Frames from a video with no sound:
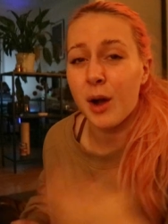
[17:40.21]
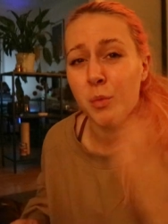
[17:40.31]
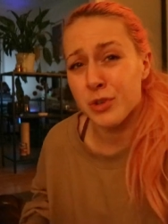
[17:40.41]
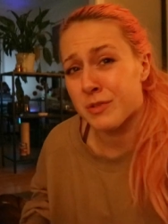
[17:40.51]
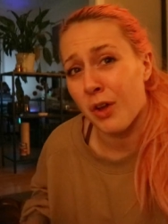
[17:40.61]
I
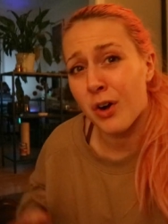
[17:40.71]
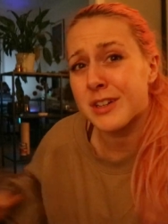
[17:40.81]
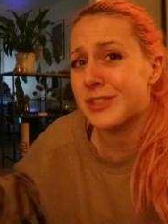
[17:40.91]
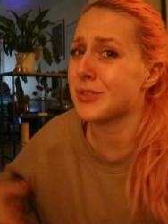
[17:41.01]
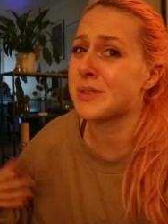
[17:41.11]
would
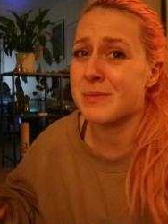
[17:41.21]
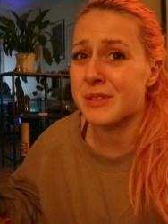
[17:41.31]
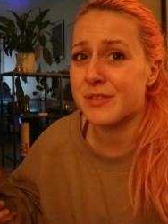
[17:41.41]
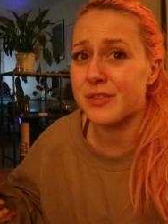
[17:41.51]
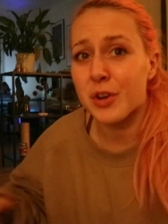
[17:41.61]
vlog and do
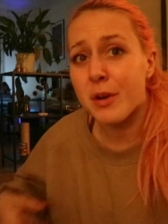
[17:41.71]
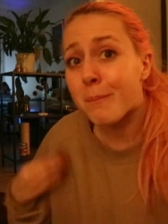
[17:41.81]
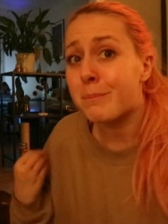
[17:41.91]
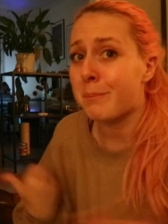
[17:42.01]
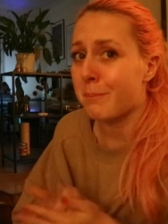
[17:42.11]
something
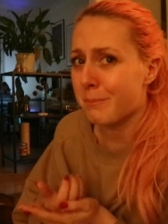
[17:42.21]
fun,